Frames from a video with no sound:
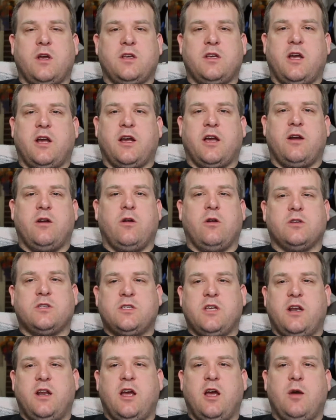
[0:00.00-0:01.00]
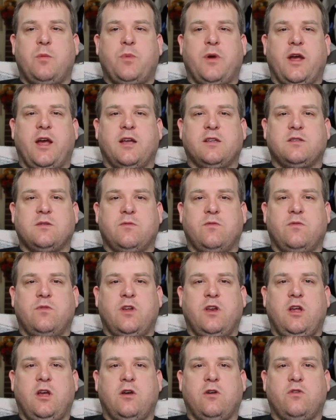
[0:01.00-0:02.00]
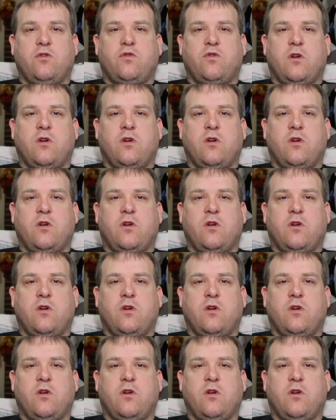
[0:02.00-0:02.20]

I got it all set up. I had some videos